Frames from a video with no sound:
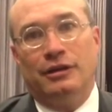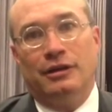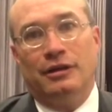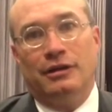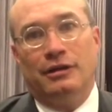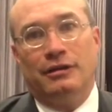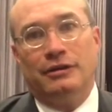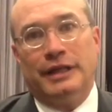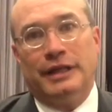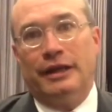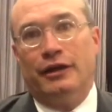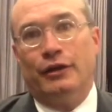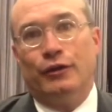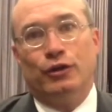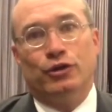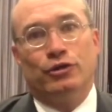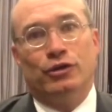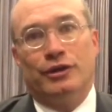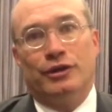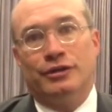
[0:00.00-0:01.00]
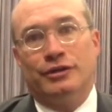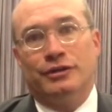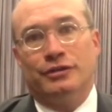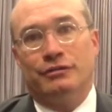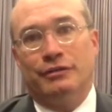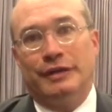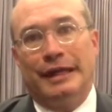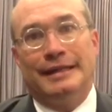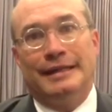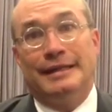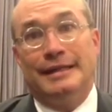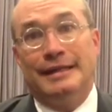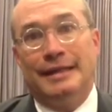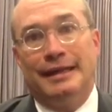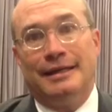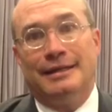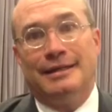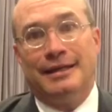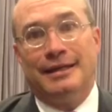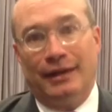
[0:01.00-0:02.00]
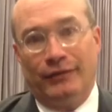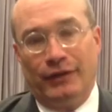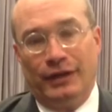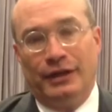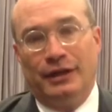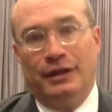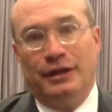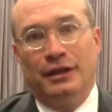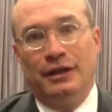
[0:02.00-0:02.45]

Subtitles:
has had it in their trucks since 1997.